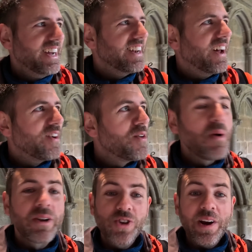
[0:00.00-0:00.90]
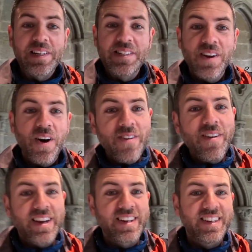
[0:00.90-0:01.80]
No, but dragons, I
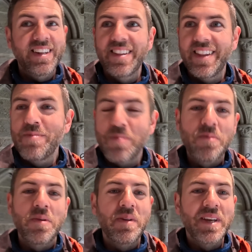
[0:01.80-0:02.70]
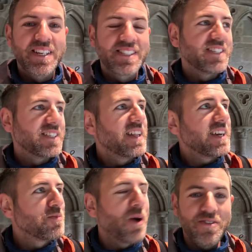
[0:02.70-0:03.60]
reckon they probably existed.
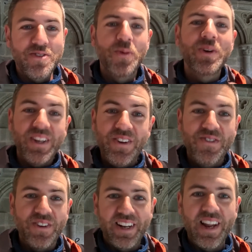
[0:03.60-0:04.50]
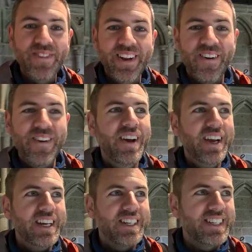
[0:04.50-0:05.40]
That's my view. What do you think? Let me know.
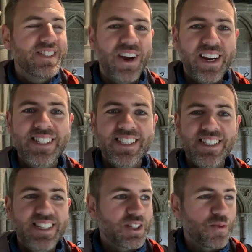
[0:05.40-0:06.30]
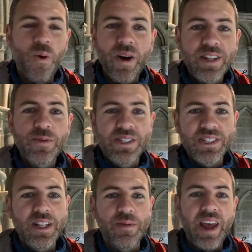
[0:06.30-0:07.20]
Did dragons exist? Why do we
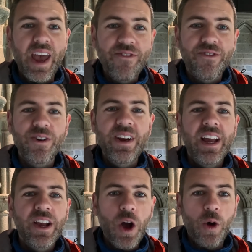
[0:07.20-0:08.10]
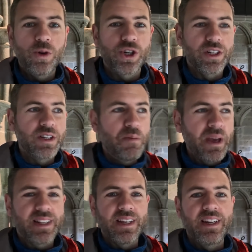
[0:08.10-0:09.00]
see them in every culture,
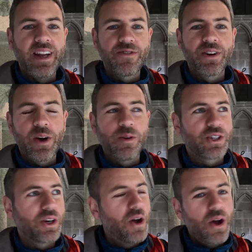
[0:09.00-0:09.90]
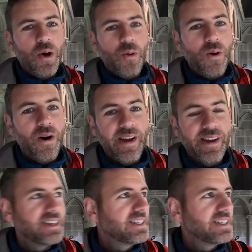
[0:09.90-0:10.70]
depicted in every culture? Why?